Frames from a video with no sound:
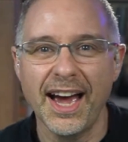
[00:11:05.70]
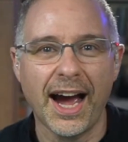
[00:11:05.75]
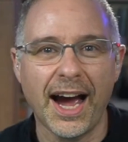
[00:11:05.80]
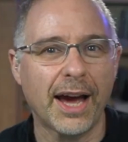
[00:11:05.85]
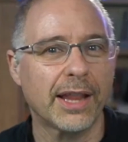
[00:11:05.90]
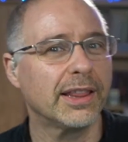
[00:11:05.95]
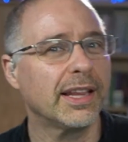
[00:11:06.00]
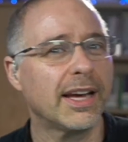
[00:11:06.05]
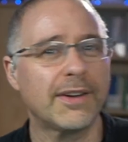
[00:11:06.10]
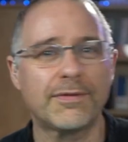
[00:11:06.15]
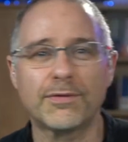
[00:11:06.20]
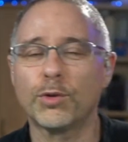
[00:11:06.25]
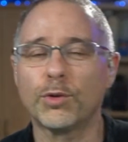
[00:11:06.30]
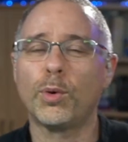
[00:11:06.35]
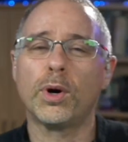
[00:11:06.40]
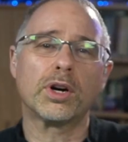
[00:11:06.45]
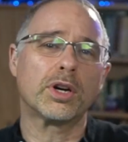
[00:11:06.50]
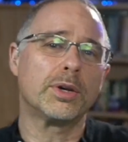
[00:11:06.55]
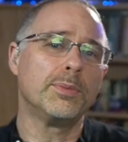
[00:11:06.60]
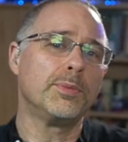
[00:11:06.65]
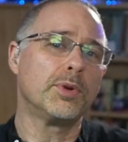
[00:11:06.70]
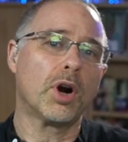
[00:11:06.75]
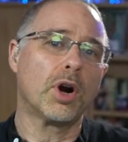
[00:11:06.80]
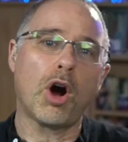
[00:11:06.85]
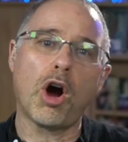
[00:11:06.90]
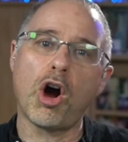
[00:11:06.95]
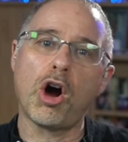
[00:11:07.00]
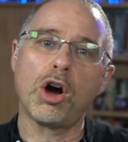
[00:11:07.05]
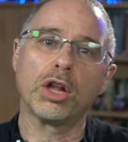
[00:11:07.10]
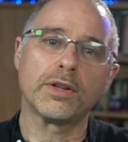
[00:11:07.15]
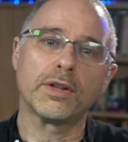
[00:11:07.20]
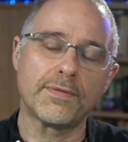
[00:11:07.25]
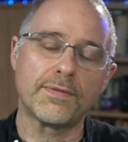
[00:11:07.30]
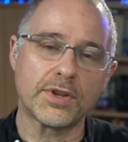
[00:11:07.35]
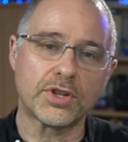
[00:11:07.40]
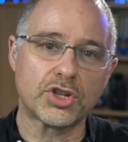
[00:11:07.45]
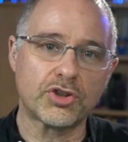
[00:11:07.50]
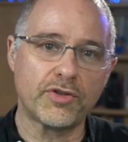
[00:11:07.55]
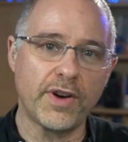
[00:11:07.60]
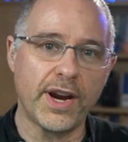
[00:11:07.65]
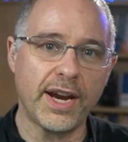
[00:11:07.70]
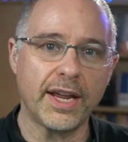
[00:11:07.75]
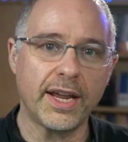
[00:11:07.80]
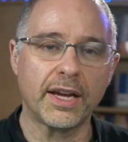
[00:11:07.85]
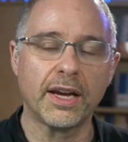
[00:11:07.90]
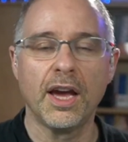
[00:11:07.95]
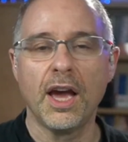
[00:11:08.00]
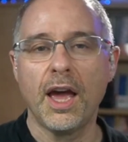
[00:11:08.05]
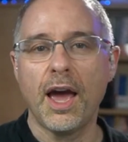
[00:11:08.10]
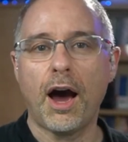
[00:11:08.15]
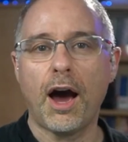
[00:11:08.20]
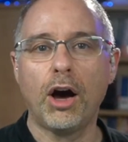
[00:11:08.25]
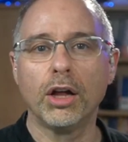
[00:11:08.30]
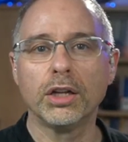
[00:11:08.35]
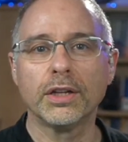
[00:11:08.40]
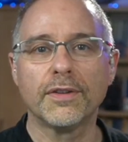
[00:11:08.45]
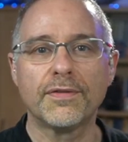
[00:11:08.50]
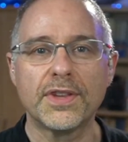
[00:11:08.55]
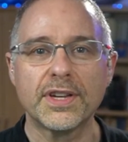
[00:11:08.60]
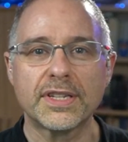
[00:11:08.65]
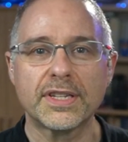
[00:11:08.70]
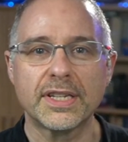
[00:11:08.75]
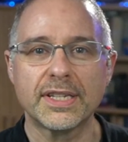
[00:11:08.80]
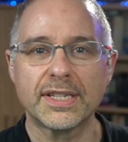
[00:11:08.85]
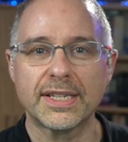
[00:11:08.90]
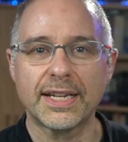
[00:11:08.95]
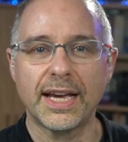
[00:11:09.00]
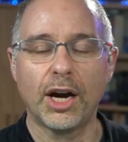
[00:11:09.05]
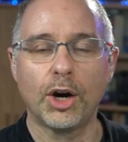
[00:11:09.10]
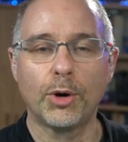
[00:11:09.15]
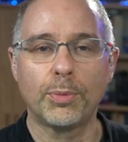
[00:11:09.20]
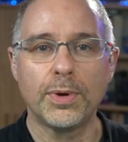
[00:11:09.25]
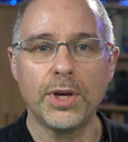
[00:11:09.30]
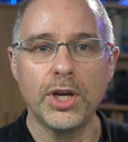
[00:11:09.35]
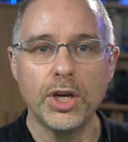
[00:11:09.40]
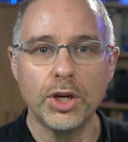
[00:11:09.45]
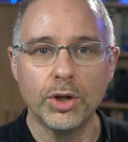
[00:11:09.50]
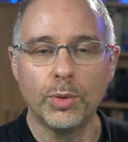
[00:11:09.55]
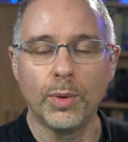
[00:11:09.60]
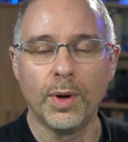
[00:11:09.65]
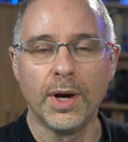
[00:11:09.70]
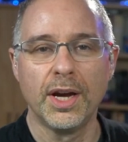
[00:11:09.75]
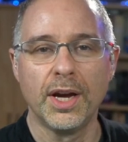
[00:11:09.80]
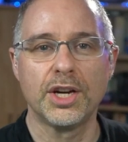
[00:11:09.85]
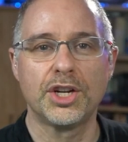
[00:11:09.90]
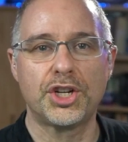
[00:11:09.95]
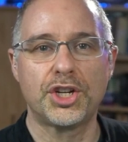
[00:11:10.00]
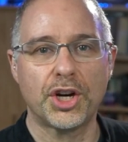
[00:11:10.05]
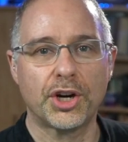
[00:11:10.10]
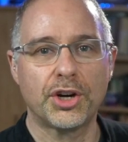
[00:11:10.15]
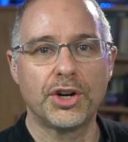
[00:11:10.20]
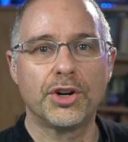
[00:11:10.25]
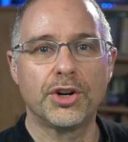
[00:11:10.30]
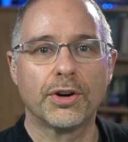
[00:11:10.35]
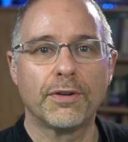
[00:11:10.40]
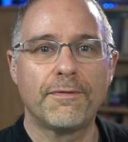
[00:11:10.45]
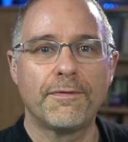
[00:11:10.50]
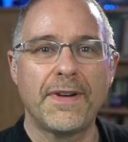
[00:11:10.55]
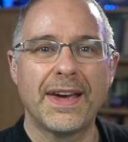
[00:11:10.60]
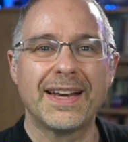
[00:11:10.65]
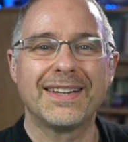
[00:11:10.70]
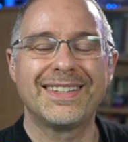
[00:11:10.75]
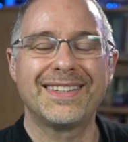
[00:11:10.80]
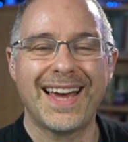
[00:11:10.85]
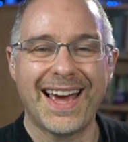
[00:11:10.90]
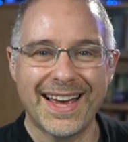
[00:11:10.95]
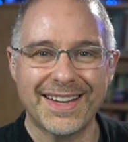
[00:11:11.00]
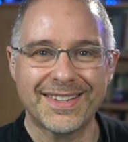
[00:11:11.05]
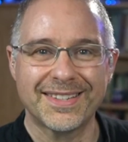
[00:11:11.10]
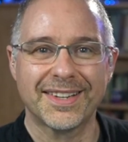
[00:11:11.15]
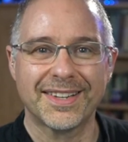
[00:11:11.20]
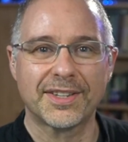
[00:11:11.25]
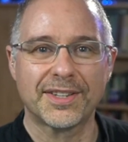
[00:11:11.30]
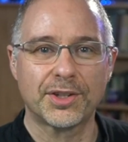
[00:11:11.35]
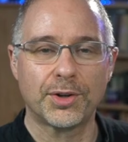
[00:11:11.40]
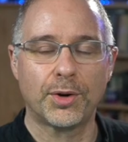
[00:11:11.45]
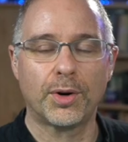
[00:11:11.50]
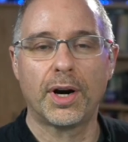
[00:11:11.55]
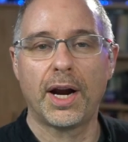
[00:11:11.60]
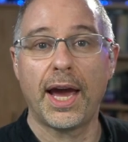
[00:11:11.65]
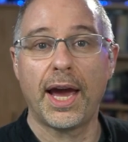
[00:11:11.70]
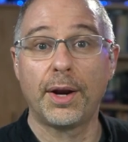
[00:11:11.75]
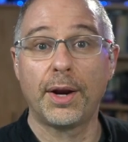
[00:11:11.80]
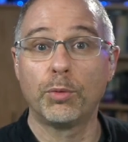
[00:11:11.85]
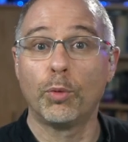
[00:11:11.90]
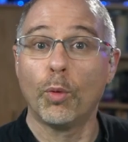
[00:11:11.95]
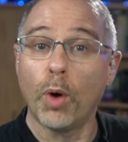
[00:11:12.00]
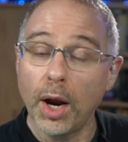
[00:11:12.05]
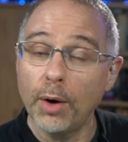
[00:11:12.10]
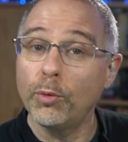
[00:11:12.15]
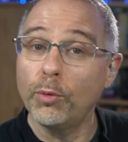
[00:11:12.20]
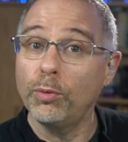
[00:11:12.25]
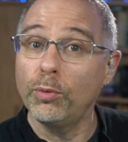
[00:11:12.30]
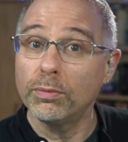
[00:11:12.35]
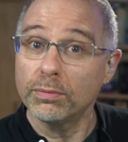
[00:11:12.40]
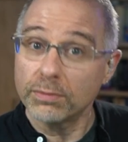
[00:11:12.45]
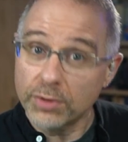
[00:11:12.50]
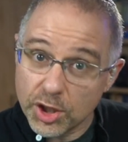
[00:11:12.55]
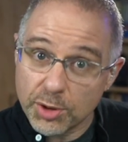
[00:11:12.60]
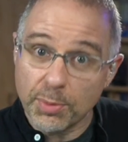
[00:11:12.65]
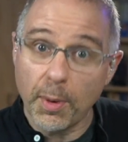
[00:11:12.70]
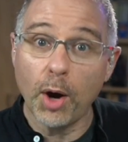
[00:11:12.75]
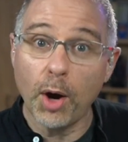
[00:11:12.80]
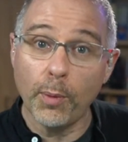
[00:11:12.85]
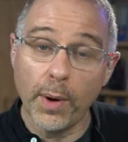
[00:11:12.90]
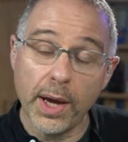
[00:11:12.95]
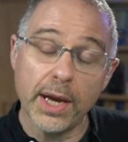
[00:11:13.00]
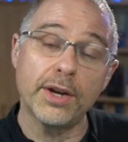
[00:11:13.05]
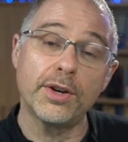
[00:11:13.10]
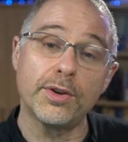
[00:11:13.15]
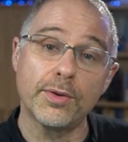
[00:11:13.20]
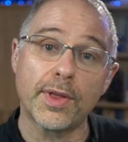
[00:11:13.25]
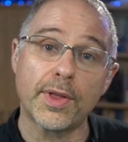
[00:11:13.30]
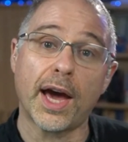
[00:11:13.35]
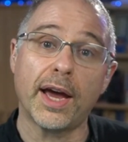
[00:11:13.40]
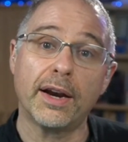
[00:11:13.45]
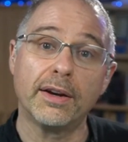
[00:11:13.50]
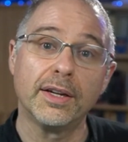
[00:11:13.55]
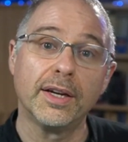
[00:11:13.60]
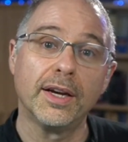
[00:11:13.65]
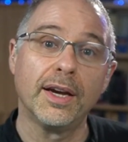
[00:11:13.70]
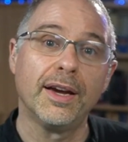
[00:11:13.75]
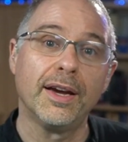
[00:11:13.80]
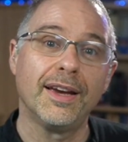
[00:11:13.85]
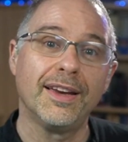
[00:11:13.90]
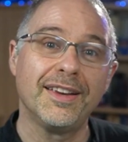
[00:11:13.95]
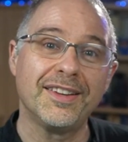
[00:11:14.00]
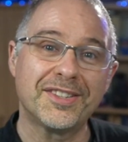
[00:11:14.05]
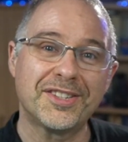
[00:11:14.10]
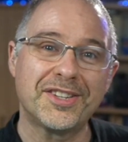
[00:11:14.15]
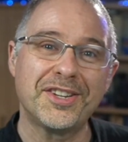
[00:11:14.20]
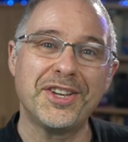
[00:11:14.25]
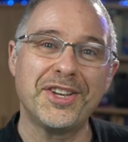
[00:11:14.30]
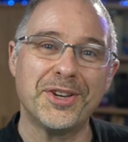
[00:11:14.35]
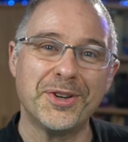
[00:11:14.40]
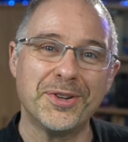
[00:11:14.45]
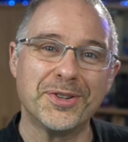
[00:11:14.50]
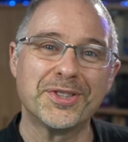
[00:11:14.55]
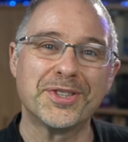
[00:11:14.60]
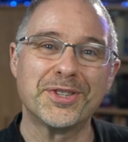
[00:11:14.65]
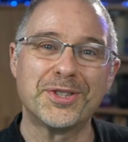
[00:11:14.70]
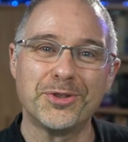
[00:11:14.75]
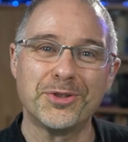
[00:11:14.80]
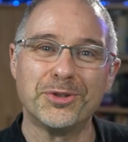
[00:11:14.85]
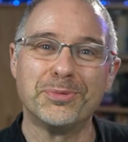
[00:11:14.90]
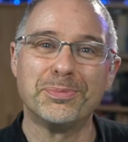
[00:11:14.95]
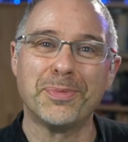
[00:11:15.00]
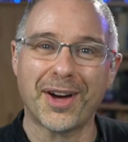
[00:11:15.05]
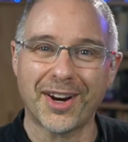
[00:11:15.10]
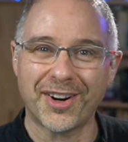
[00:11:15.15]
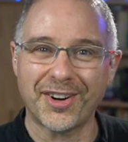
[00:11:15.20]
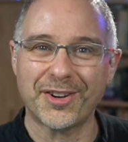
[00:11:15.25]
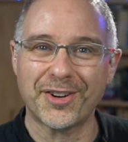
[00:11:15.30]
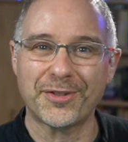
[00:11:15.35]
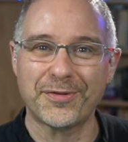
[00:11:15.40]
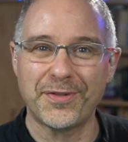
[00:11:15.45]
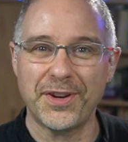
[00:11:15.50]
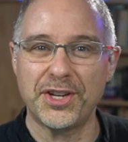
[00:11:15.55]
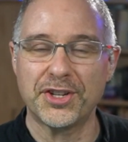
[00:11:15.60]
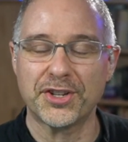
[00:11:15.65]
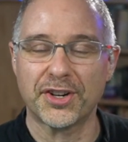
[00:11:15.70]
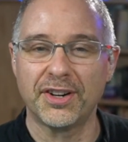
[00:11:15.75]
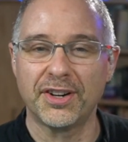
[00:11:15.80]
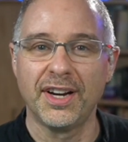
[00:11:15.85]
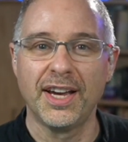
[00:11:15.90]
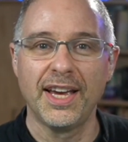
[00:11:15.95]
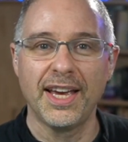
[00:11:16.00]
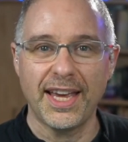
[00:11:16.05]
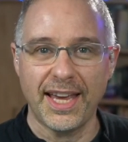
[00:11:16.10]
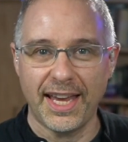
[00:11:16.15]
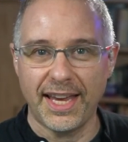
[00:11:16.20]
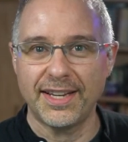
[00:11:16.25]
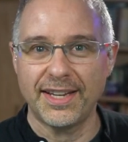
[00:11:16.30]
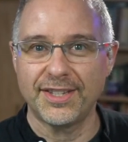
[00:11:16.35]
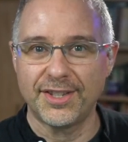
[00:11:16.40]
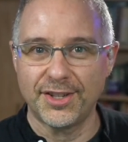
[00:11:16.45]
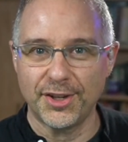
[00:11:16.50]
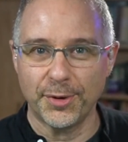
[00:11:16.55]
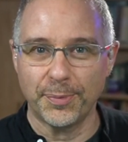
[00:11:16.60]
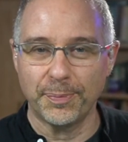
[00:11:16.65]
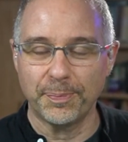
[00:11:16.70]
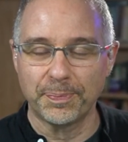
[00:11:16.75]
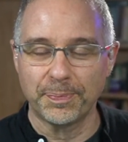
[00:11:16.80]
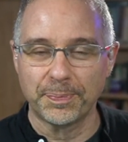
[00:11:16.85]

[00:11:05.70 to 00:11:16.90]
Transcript: I'd like to welcome you to all of this training. All of this is to help you share your fantastic Torah, and one small way to do that is to use the dual monitor feature in Zoom.